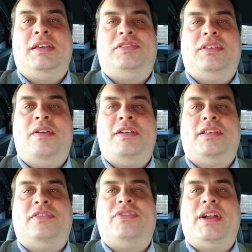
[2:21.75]
series
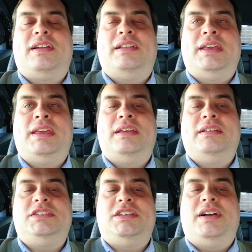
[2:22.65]
is frankly
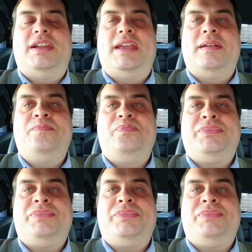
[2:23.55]
tiny.